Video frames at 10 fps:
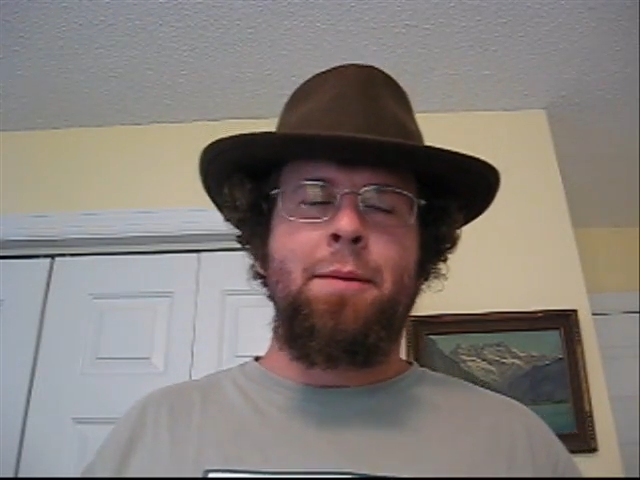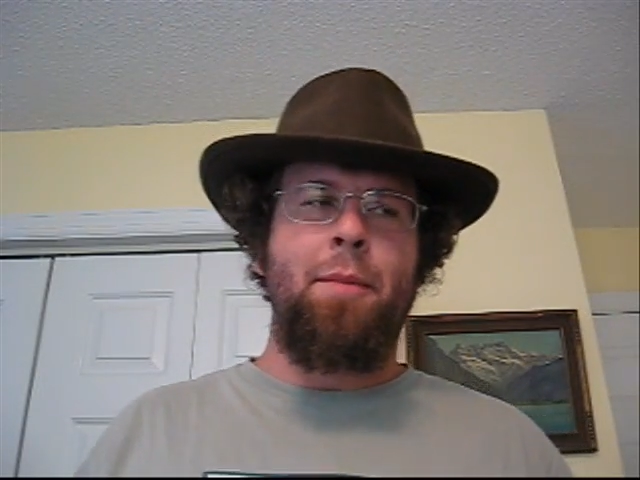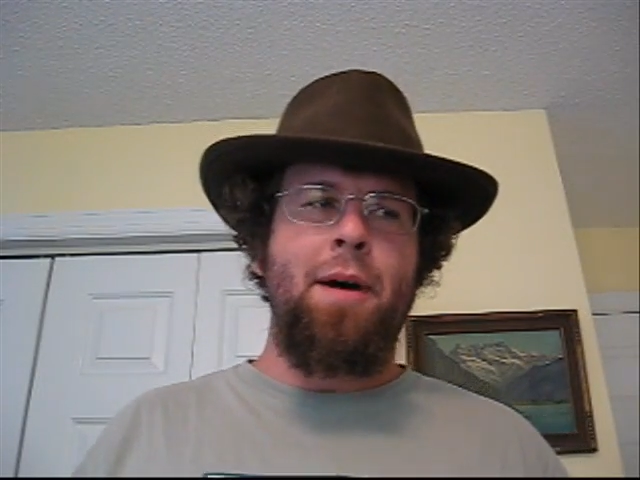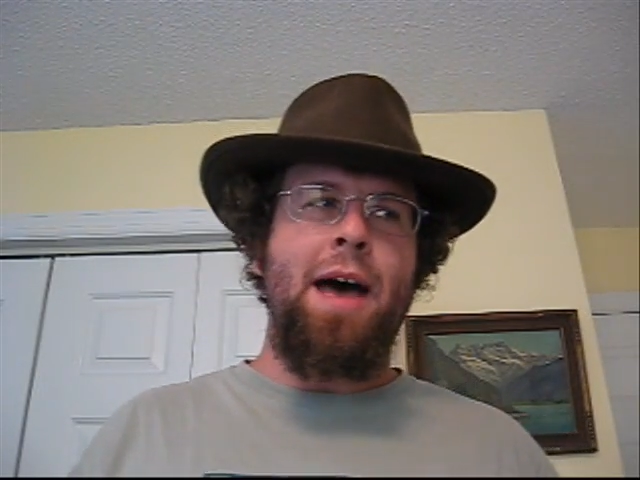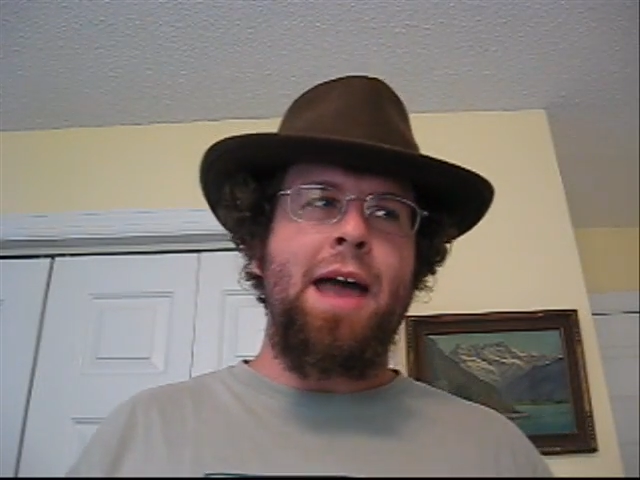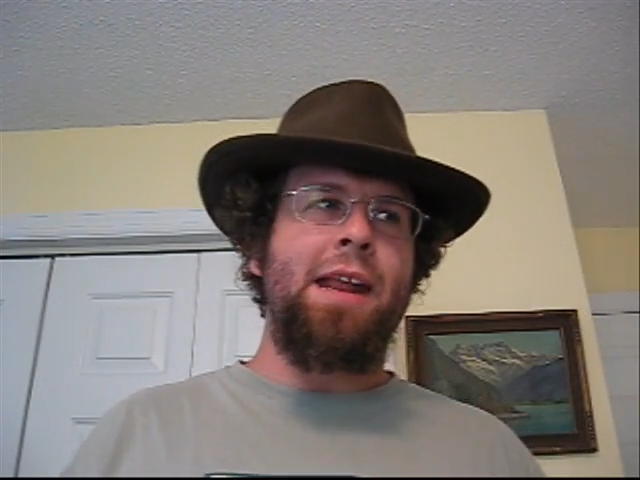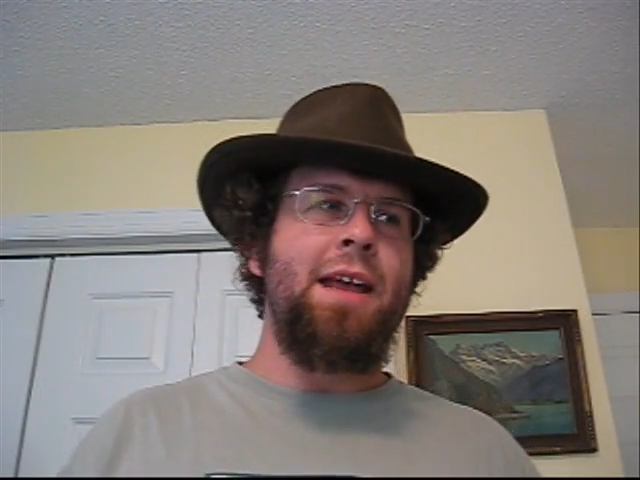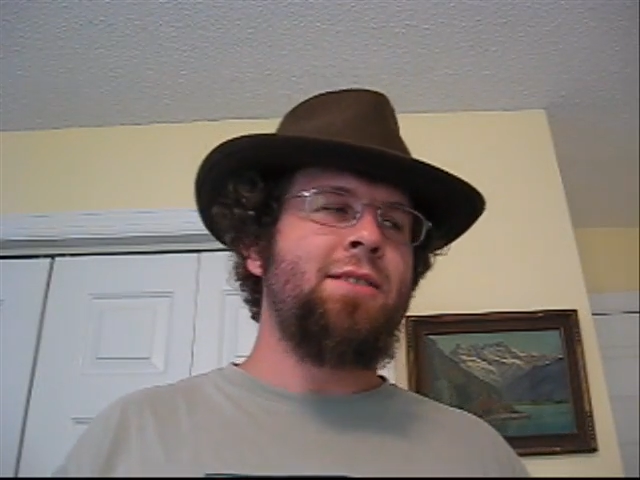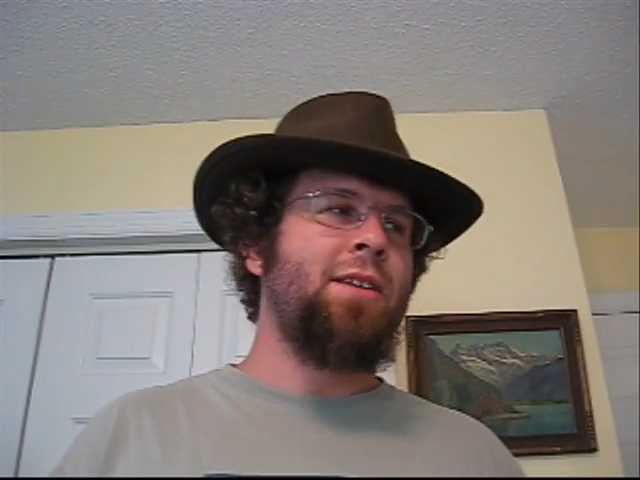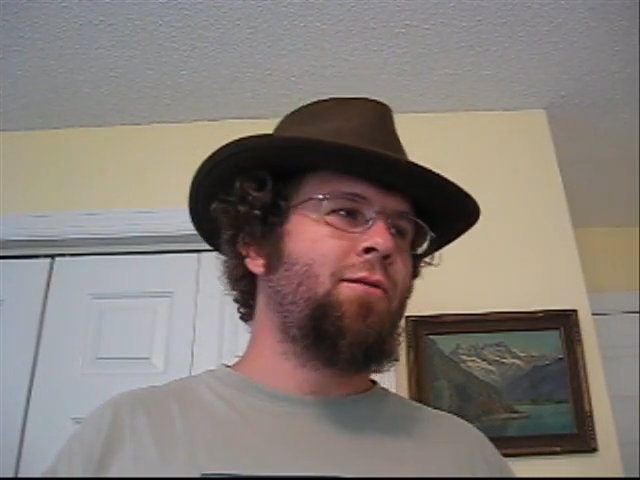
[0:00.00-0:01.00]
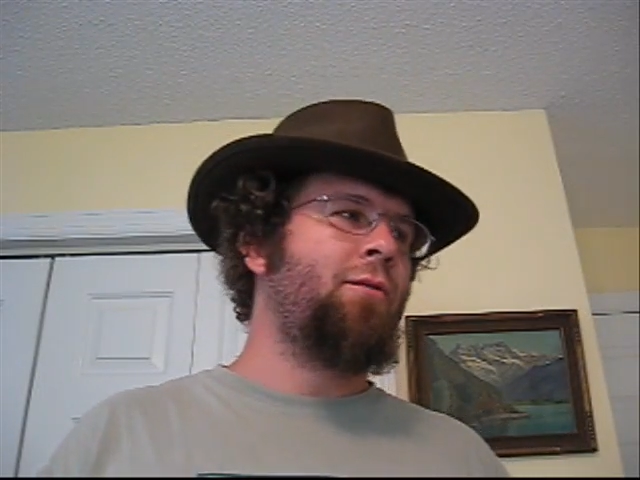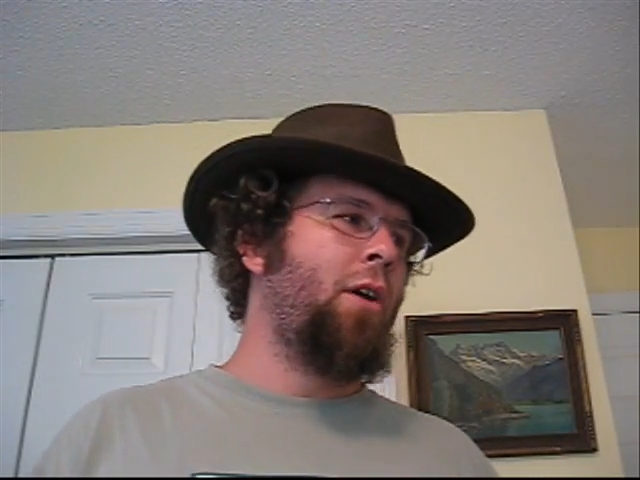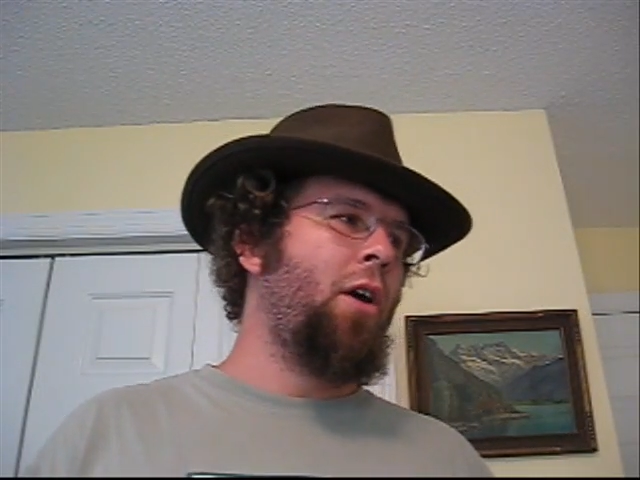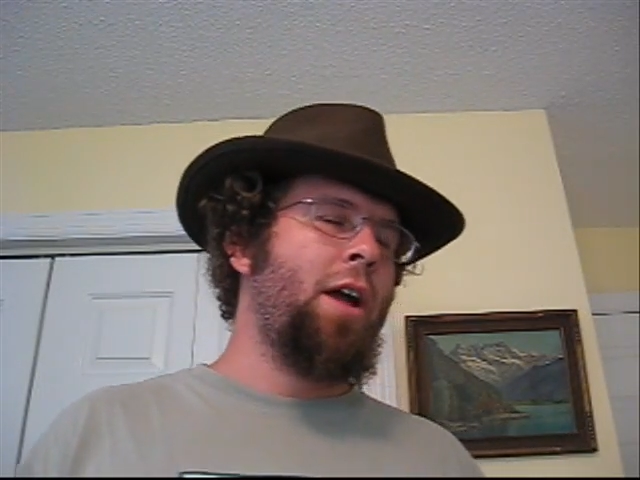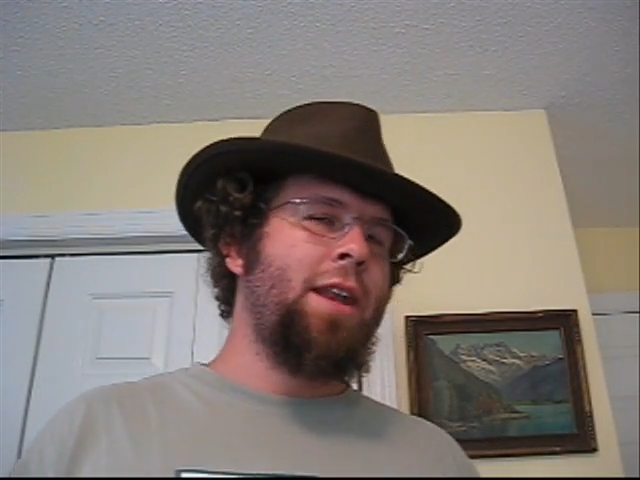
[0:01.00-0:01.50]
Mine isn't
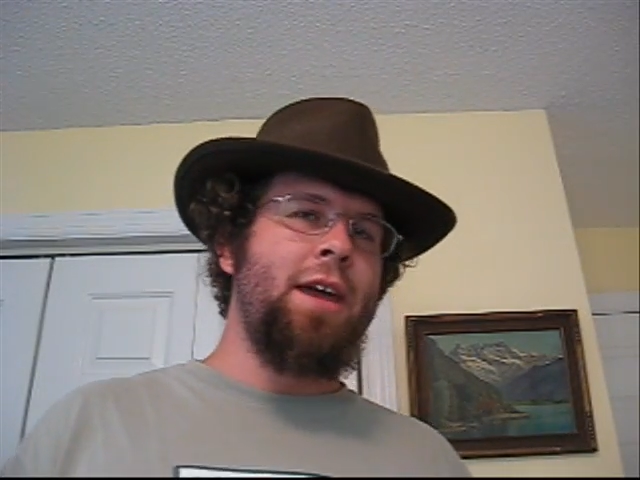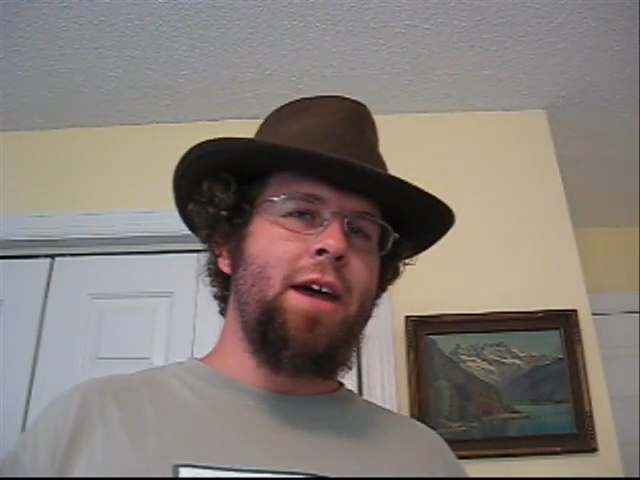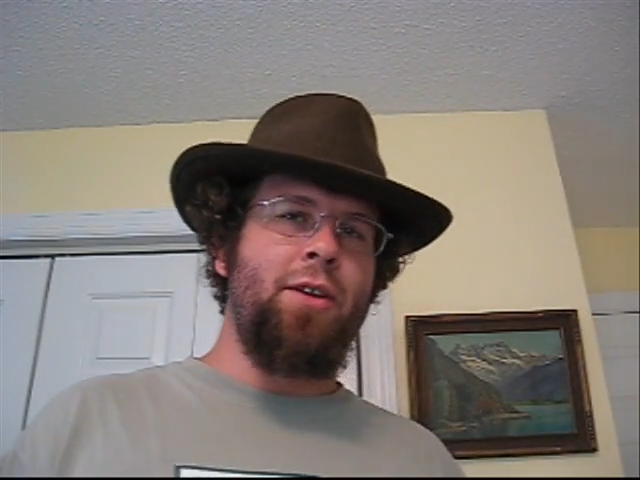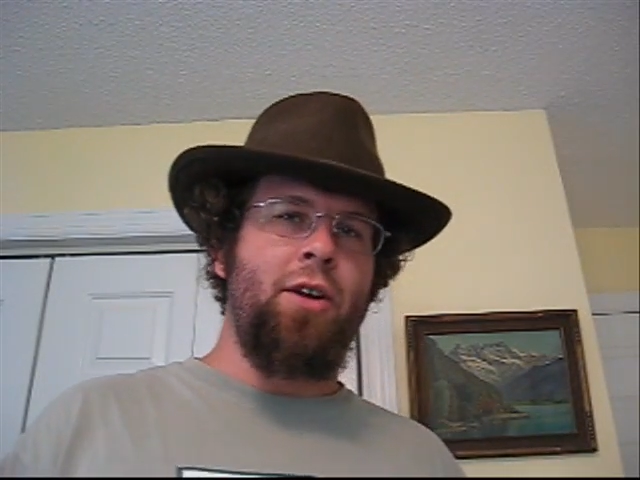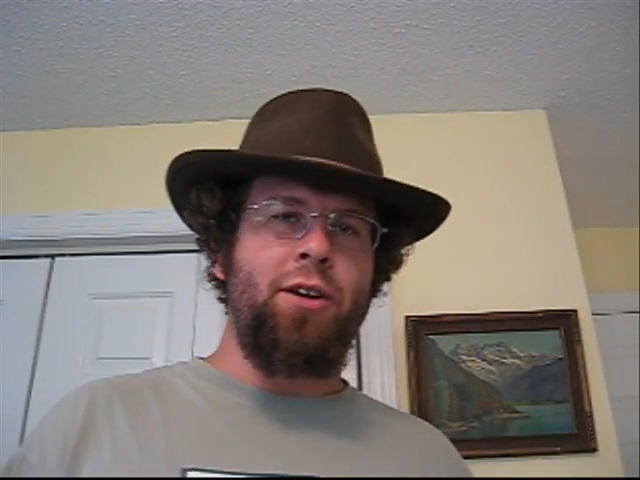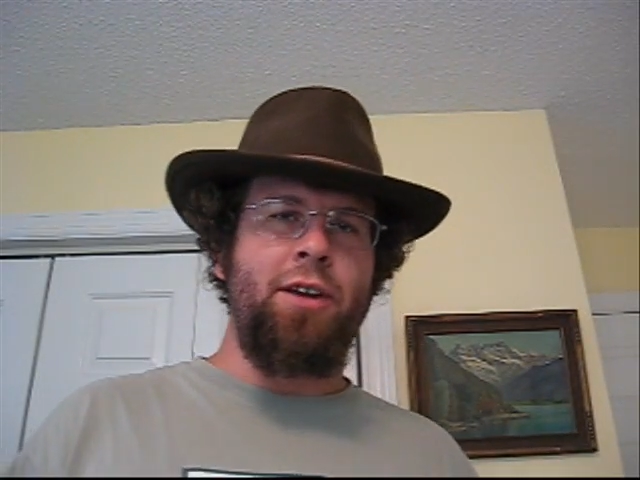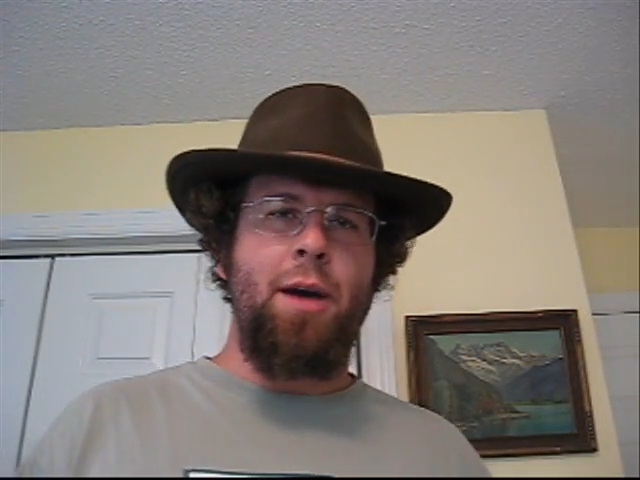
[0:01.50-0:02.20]
for another